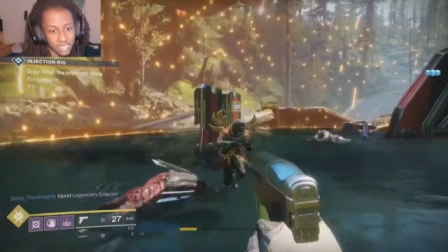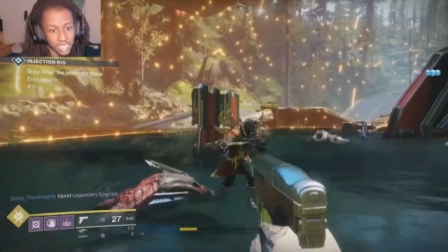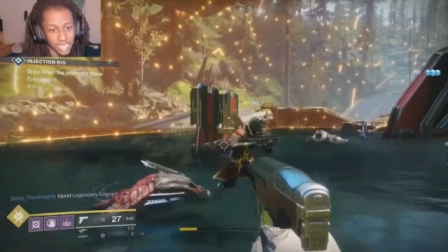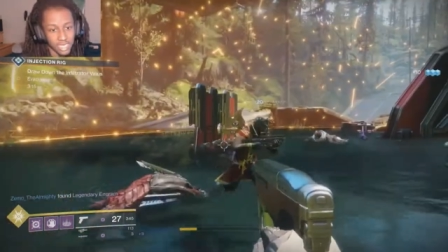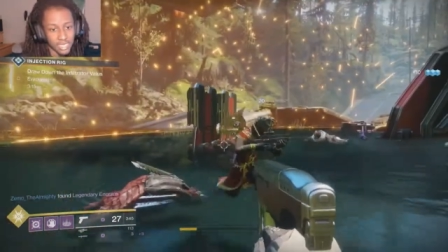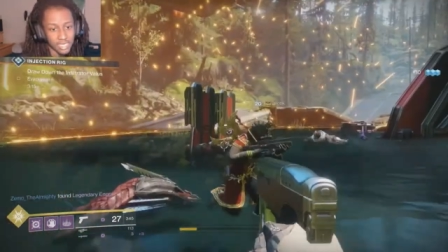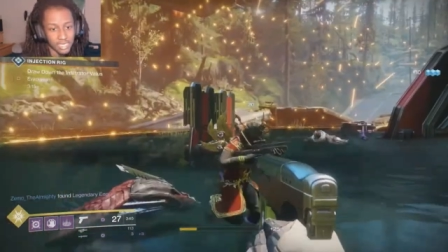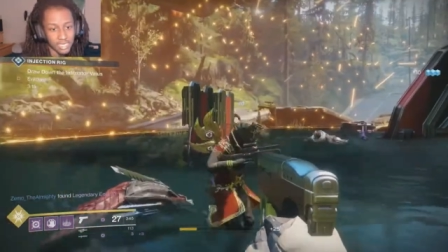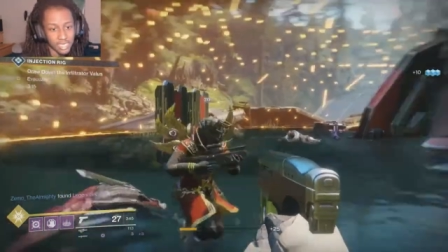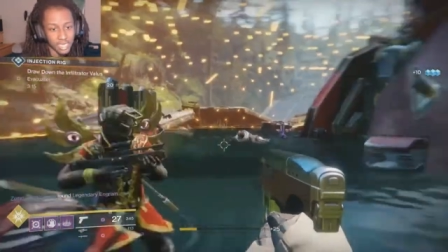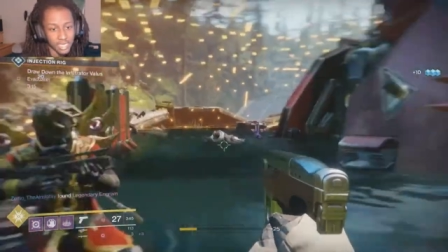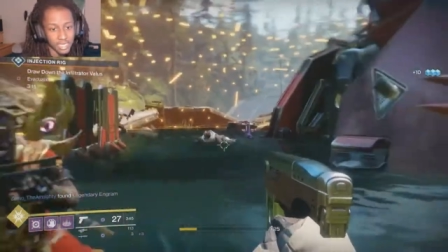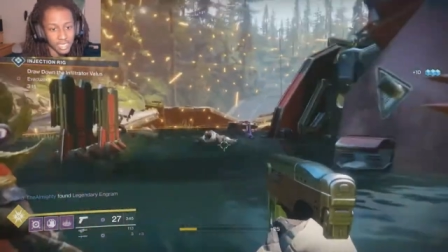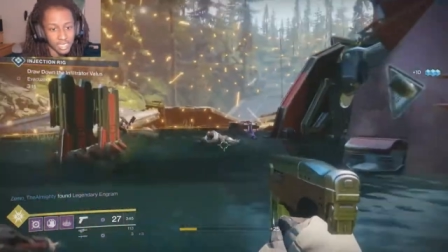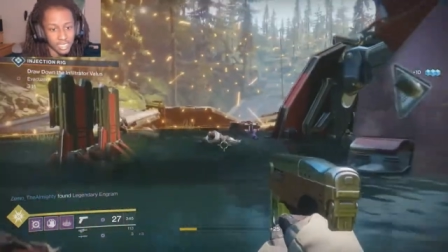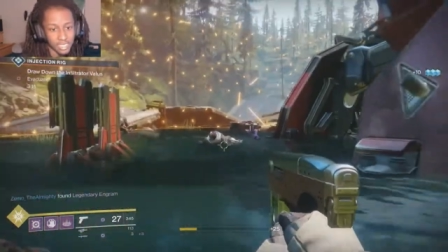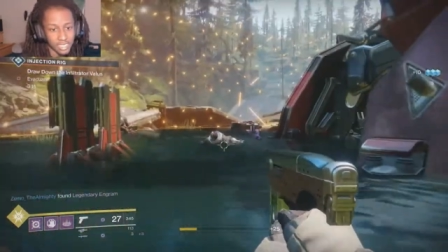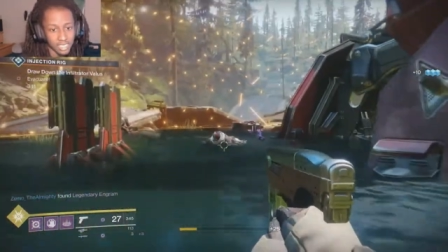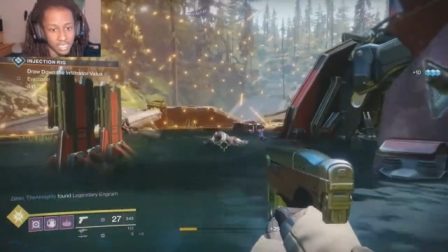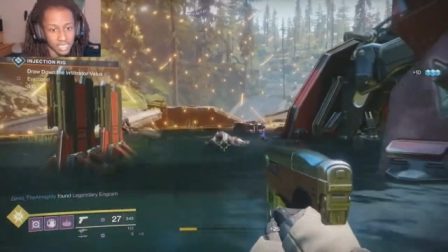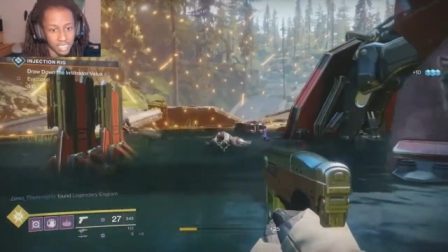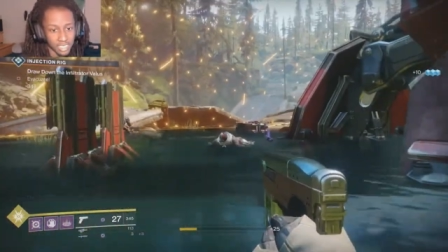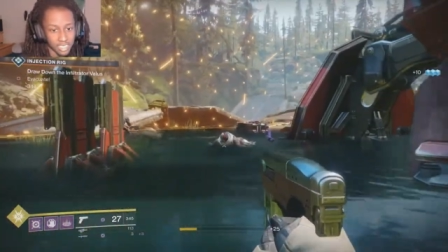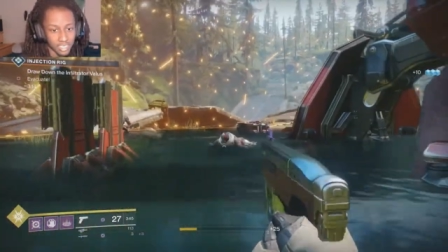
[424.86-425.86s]
Chain
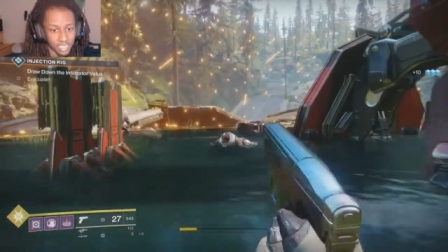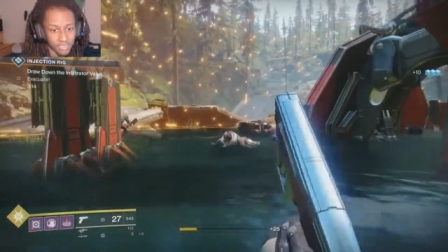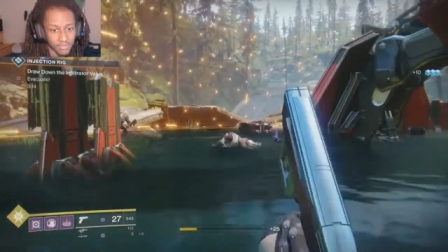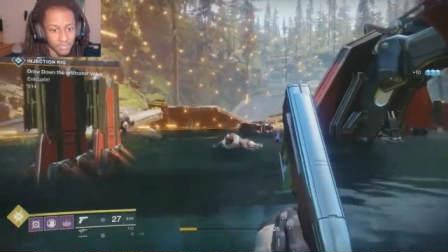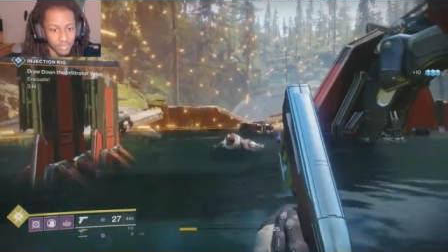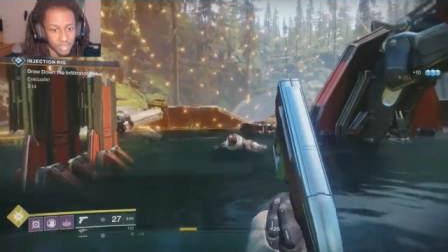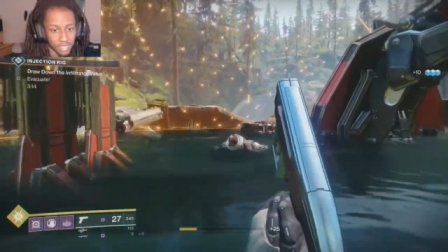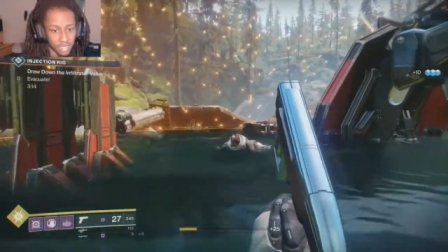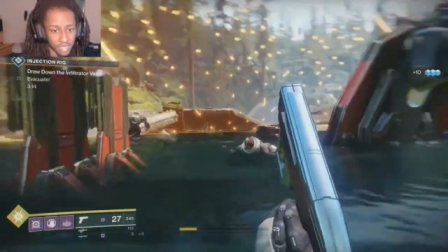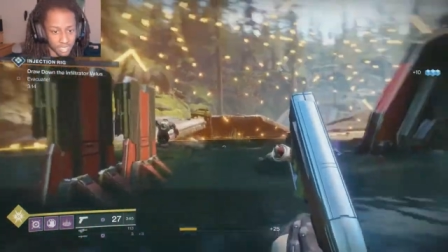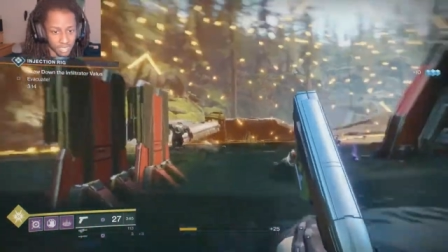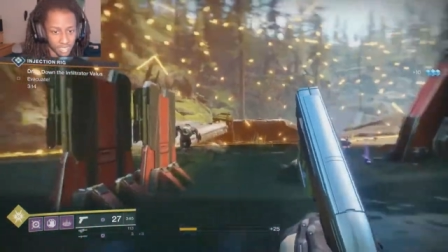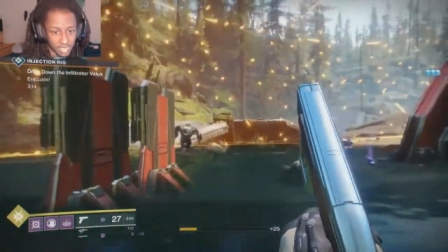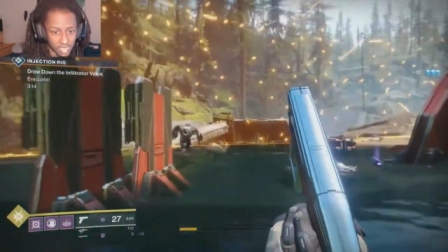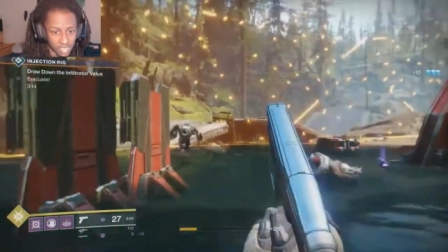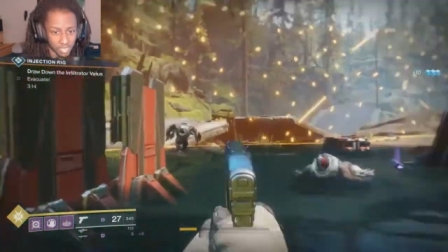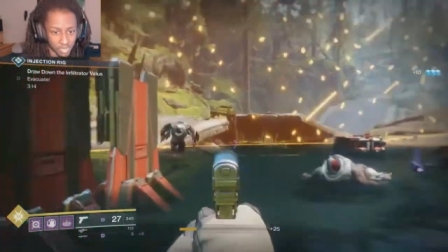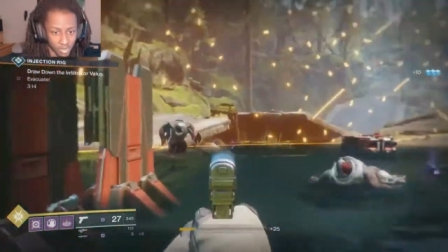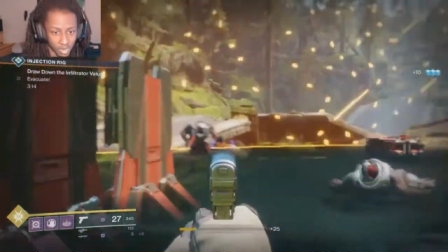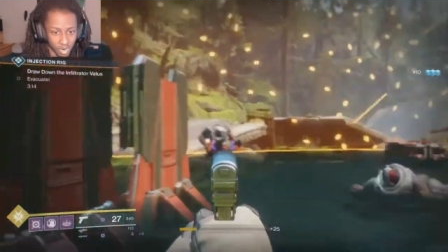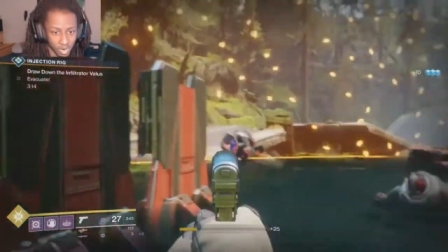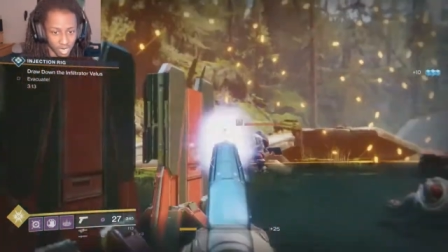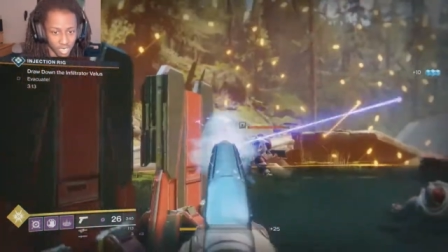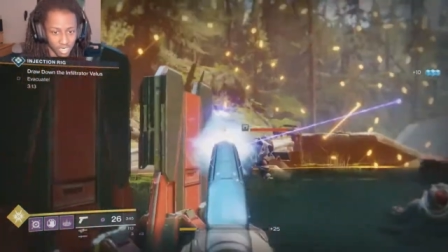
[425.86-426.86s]
Lightning. It delivers a
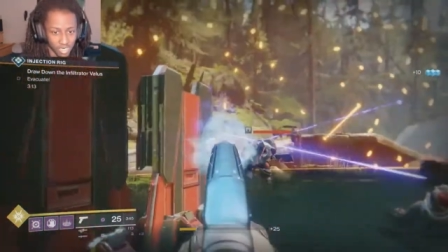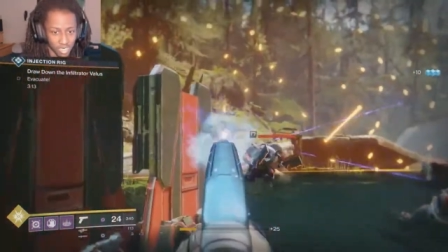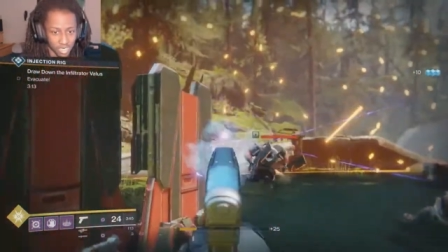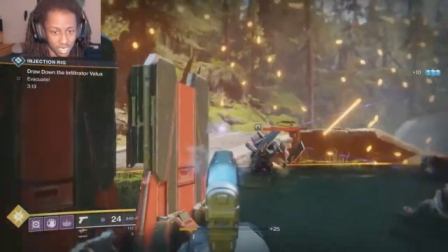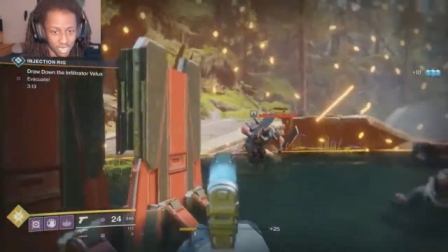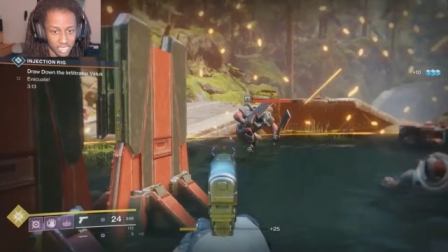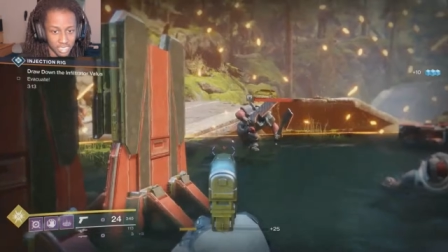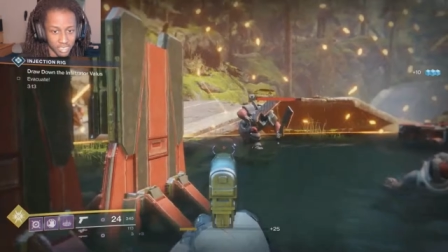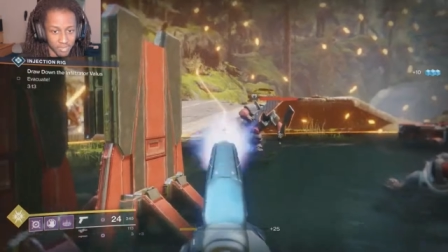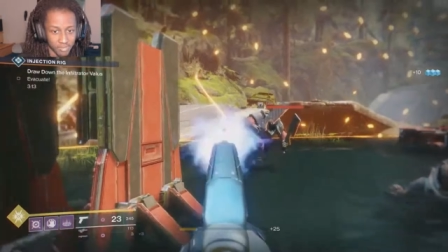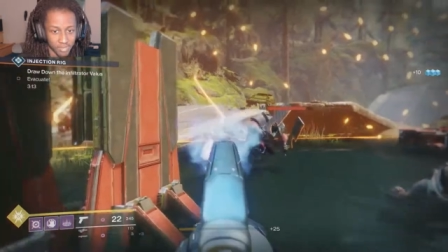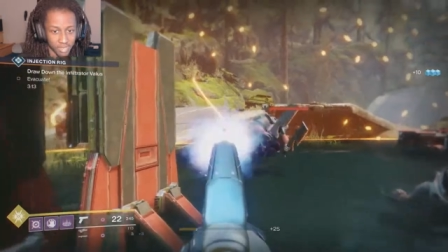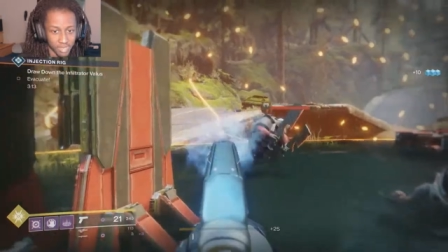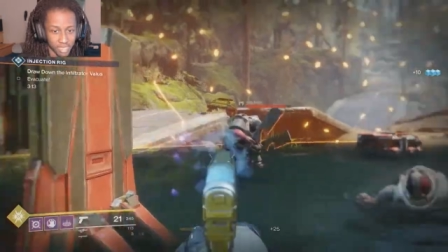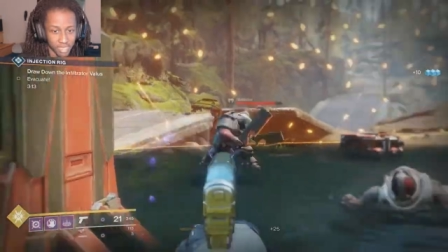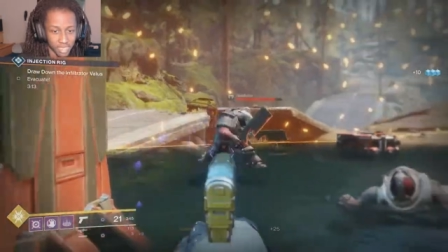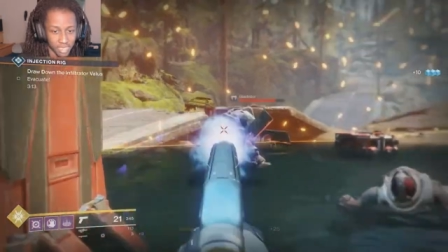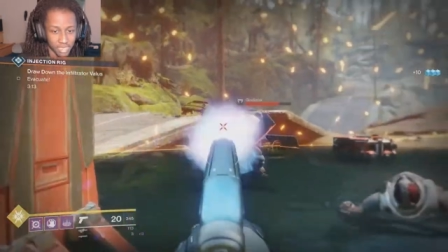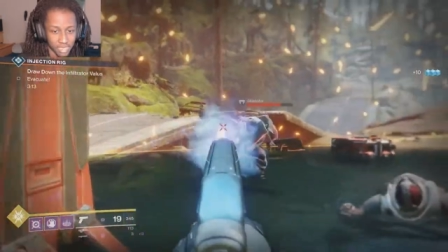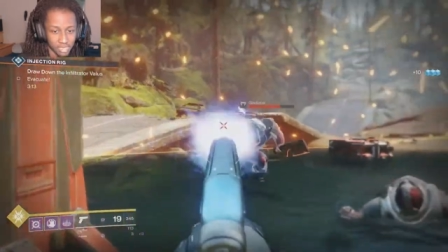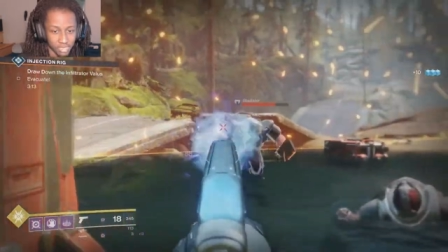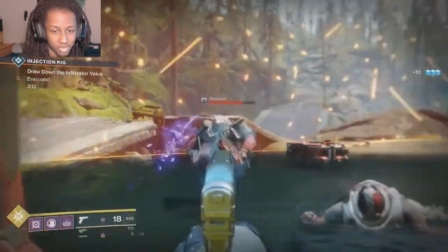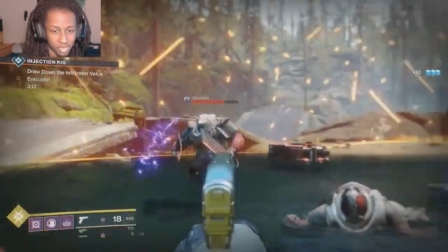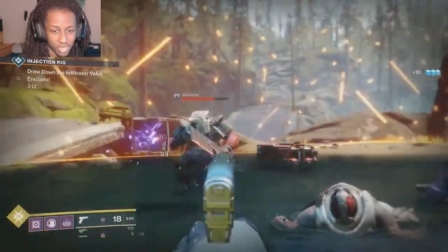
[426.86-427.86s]
single arc lightning
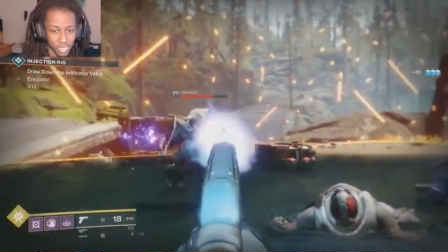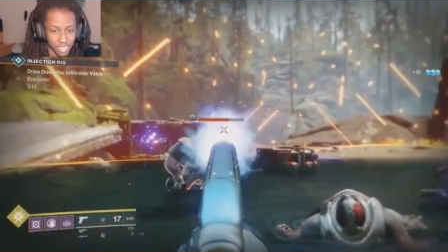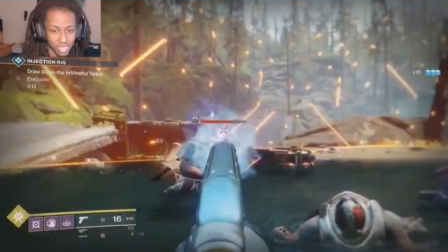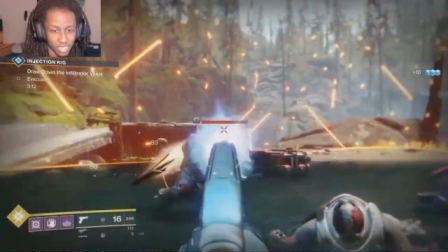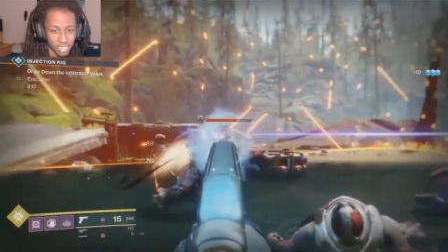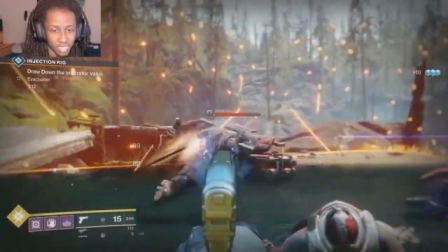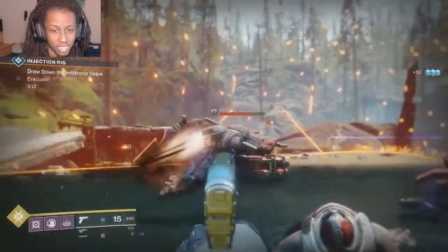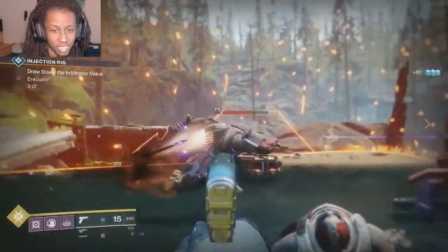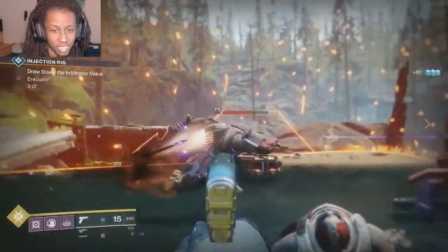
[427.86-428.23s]
melee strike,